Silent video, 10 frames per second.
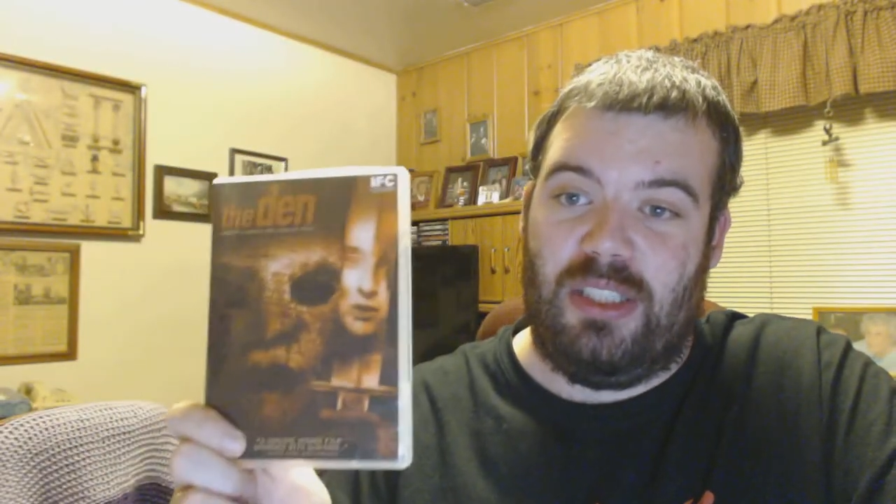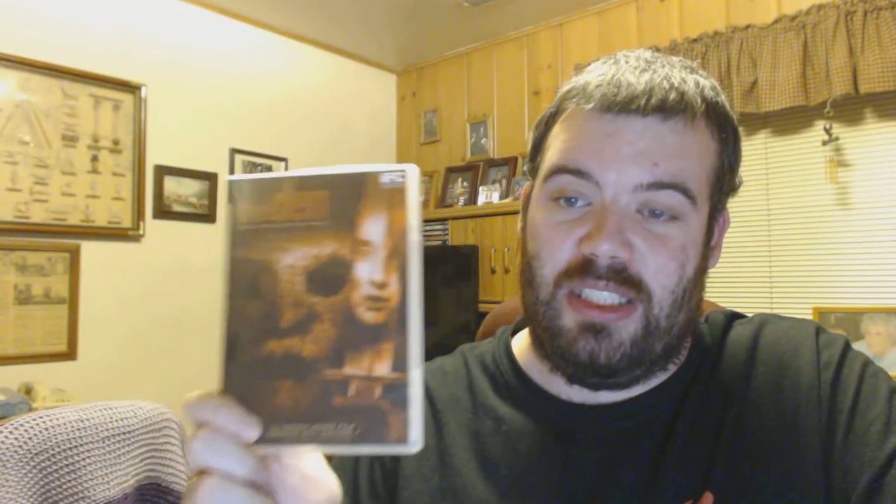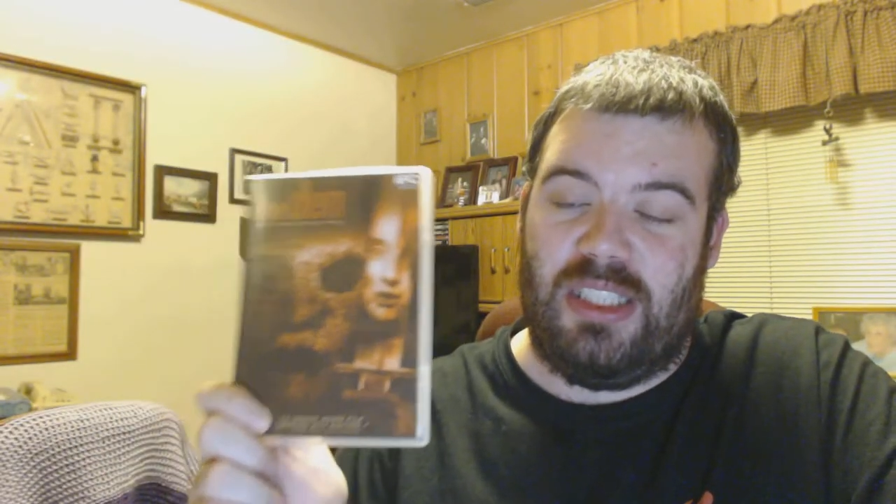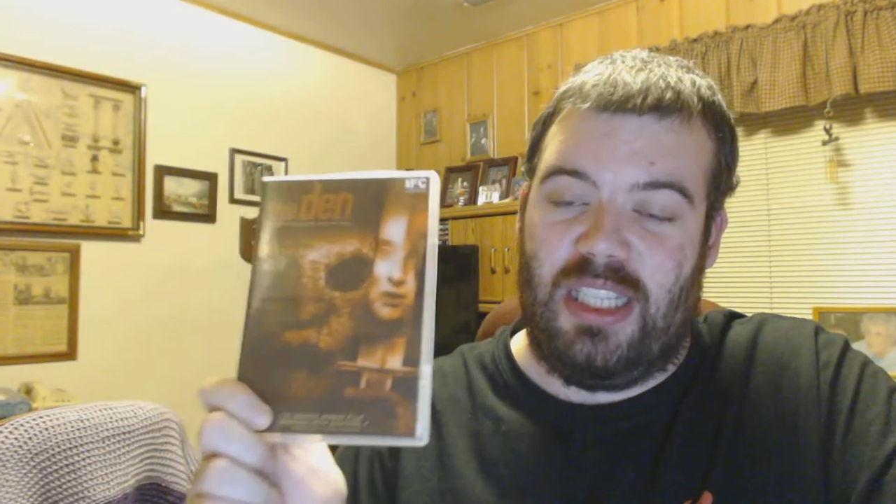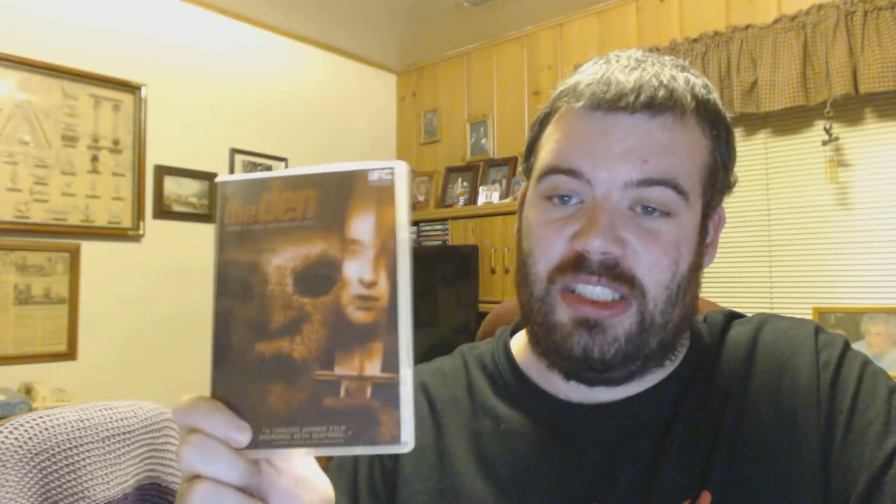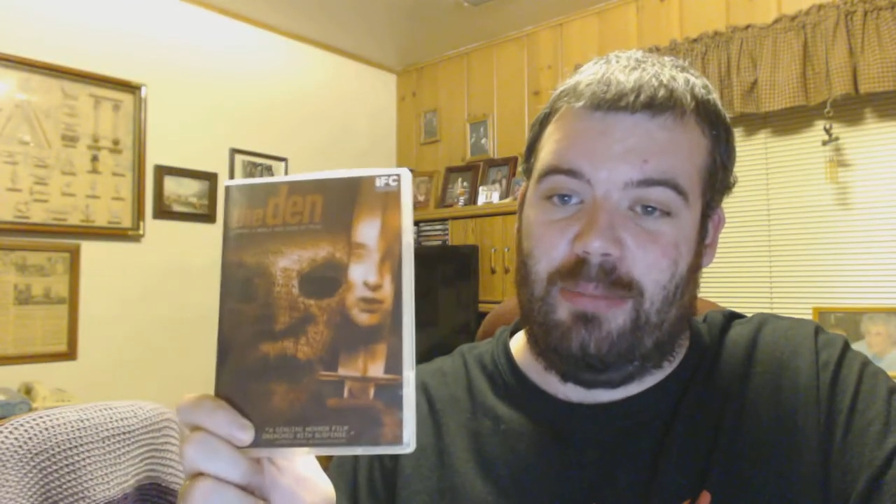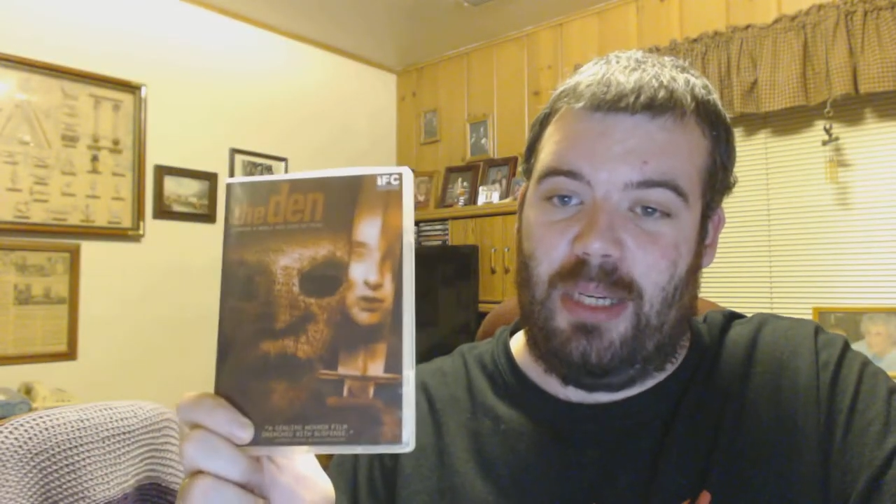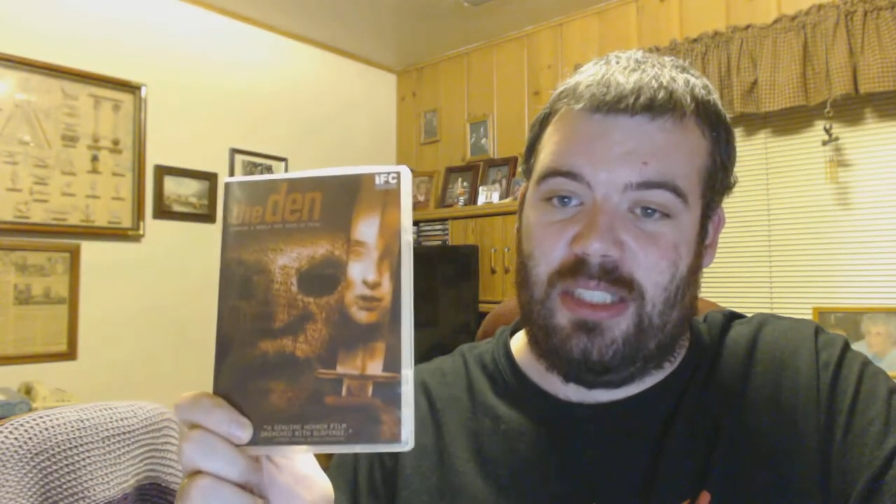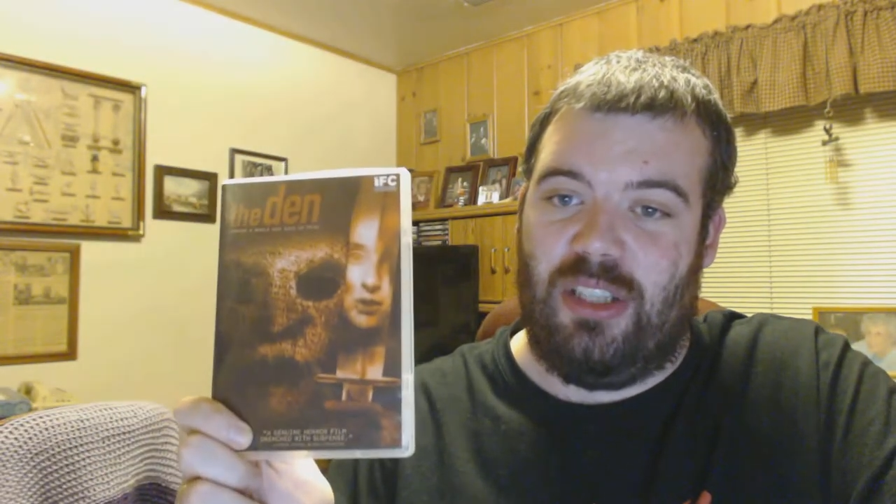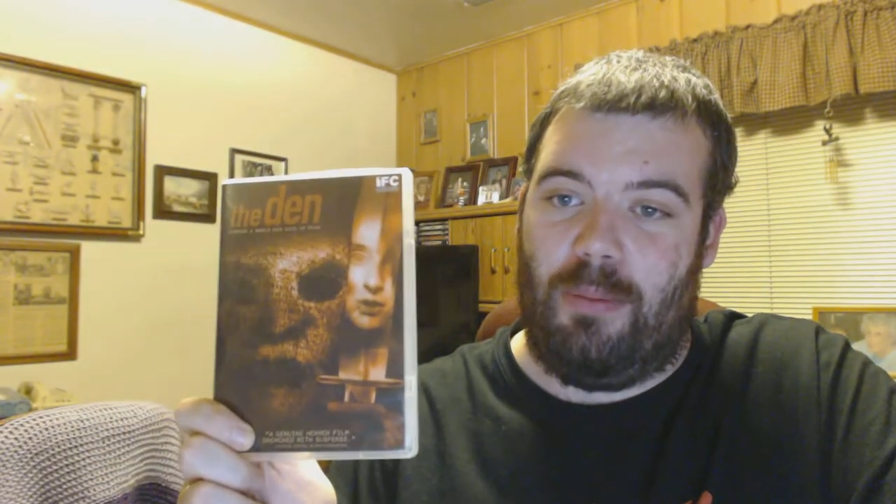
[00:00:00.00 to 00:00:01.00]
it's actually in
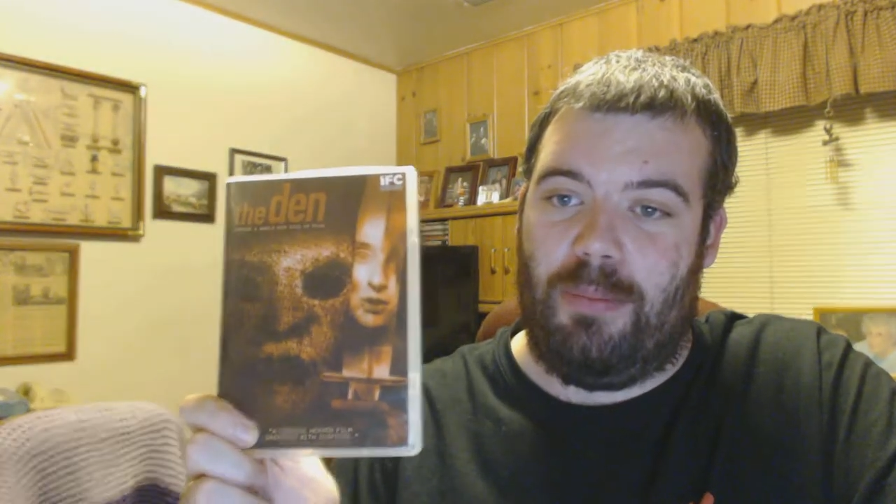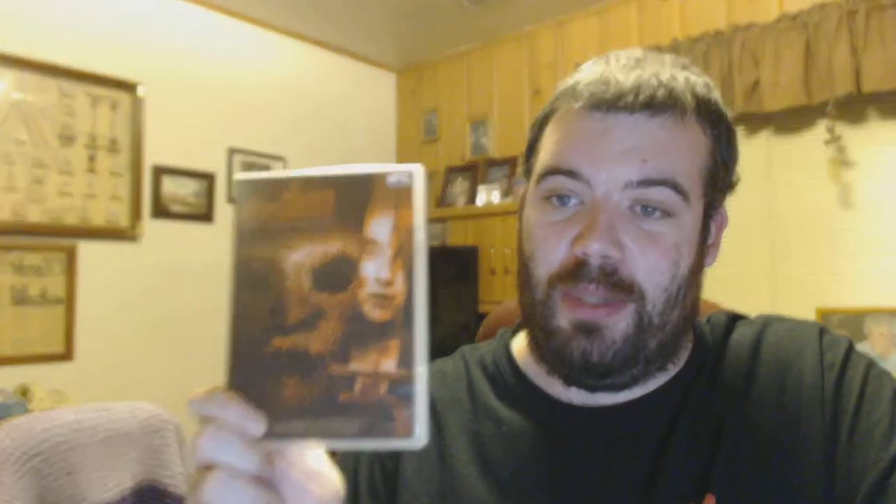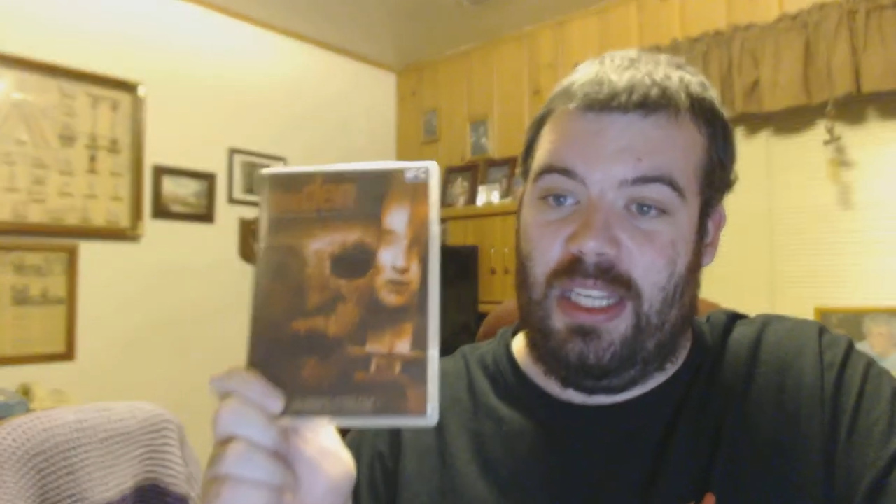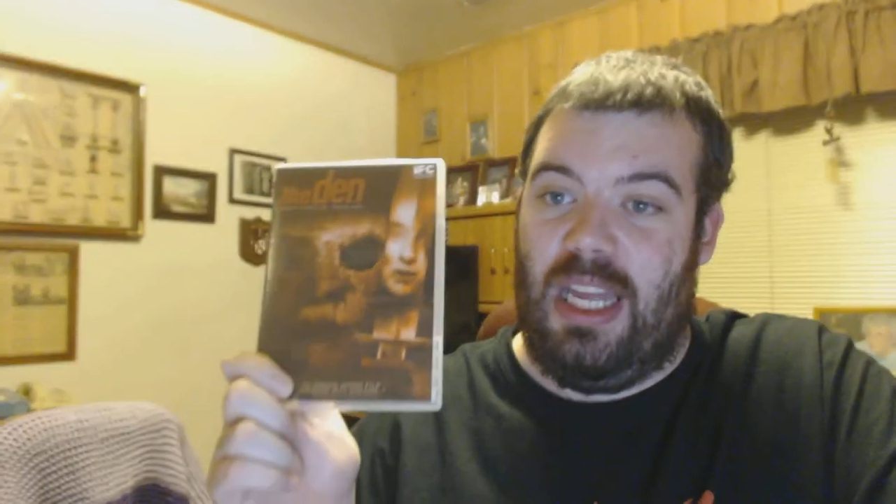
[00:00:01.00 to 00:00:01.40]
my top